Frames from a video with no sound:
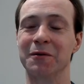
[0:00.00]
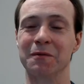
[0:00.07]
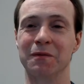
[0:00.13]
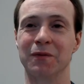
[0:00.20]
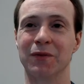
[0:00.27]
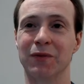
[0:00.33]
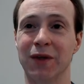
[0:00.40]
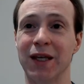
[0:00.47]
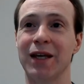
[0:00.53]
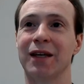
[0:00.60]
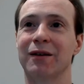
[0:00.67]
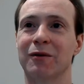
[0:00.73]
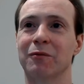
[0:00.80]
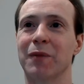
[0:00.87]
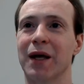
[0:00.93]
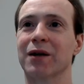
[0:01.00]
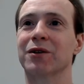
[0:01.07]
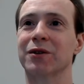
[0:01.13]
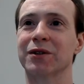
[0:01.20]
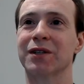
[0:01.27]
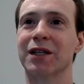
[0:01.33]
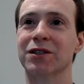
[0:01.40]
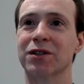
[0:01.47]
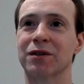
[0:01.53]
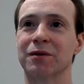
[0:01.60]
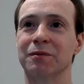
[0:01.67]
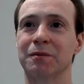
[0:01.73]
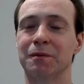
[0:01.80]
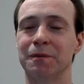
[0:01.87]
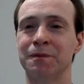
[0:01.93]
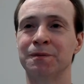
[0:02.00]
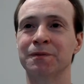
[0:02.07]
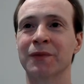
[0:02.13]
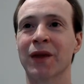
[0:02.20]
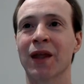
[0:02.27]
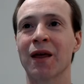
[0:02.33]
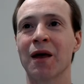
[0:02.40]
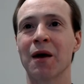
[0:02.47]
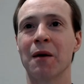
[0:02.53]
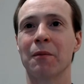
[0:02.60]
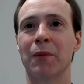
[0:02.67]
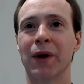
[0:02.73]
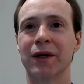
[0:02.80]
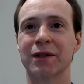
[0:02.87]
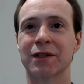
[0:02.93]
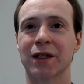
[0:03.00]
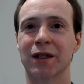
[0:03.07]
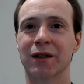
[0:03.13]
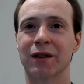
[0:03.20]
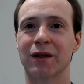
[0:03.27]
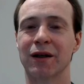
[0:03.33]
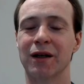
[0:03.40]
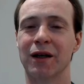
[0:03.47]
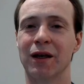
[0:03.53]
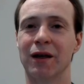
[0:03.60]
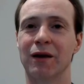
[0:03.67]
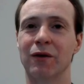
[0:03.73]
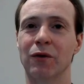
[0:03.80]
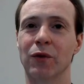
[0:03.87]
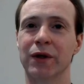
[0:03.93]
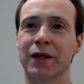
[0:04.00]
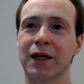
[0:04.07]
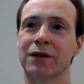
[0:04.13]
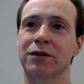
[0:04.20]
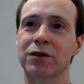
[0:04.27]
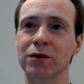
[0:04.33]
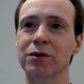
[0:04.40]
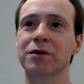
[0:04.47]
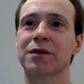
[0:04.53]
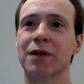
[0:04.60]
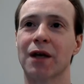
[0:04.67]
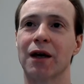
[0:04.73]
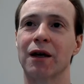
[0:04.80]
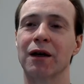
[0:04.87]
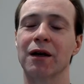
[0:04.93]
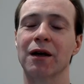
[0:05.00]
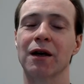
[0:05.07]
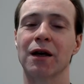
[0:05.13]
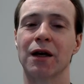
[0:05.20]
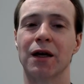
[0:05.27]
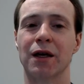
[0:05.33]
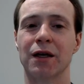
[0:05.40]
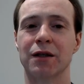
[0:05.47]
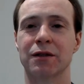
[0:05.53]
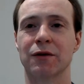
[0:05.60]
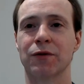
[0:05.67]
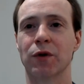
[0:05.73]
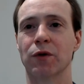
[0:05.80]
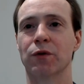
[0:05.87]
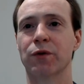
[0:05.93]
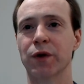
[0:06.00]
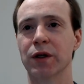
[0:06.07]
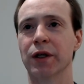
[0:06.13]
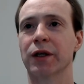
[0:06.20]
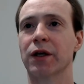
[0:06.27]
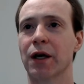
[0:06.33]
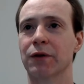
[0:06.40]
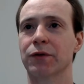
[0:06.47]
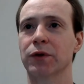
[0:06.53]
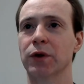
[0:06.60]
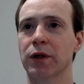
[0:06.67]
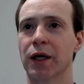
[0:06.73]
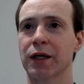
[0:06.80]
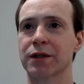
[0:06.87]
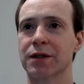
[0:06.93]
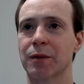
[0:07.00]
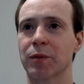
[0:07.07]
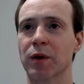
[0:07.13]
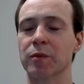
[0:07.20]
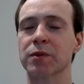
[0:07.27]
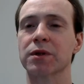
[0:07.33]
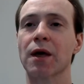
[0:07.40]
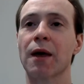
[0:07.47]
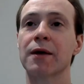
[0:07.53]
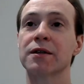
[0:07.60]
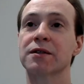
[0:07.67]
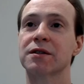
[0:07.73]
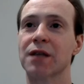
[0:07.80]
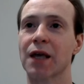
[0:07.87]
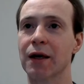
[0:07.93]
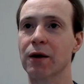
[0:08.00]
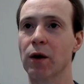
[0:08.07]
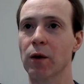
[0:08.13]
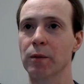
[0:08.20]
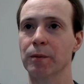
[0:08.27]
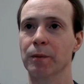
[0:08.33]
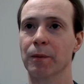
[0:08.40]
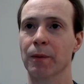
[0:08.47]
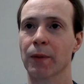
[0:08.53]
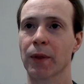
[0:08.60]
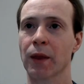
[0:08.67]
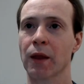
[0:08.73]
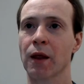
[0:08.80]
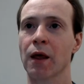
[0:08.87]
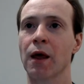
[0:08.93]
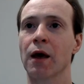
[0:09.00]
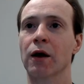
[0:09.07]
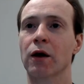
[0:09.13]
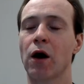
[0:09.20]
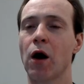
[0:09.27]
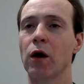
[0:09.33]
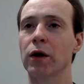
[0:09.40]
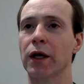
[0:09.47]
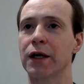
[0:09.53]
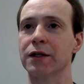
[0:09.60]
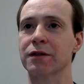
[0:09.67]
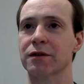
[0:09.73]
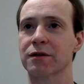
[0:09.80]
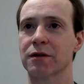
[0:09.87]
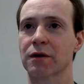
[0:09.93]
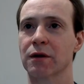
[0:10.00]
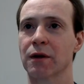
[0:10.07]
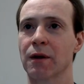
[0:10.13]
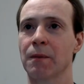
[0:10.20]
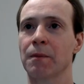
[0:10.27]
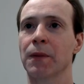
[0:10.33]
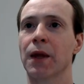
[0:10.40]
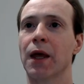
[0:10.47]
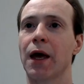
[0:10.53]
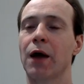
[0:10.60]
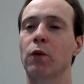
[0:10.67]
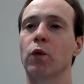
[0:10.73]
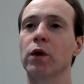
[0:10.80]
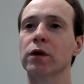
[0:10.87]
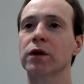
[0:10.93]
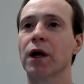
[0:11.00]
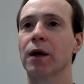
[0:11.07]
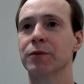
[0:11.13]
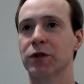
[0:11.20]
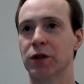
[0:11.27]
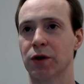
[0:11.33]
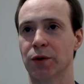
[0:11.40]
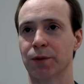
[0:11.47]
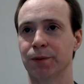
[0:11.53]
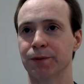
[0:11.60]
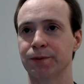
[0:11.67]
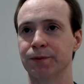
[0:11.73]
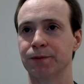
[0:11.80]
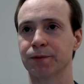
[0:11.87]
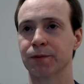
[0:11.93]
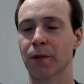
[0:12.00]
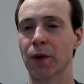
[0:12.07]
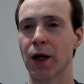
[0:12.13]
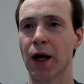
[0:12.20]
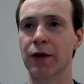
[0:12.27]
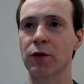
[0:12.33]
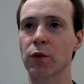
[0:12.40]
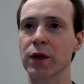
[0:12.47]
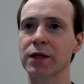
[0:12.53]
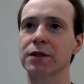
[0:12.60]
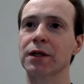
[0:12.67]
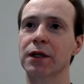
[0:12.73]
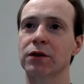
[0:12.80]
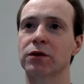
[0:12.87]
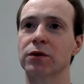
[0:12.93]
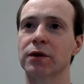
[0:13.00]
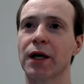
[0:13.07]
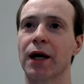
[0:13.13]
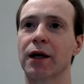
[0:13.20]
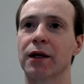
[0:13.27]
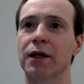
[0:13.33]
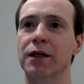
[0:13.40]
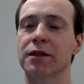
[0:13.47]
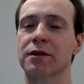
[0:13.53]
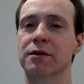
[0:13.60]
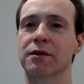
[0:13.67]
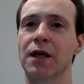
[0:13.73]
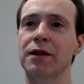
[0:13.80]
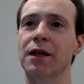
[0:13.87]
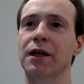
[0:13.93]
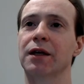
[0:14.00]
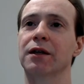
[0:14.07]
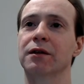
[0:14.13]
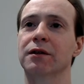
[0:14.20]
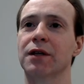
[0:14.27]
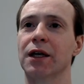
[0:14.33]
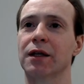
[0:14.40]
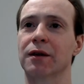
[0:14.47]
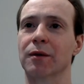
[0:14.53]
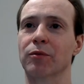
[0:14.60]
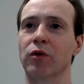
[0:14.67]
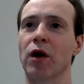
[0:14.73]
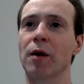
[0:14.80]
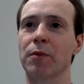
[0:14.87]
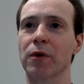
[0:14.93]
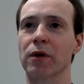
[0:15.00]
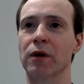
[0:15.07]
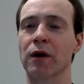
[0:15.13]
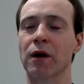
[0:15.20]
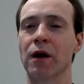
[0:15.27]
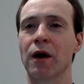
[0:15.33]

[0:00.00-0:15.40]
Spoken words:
need medical attention. But what they do say is, if you feel like you have flu-like symptoms, stay at home, call us, and we'll come to you. And the reason they do that is then they can take the proper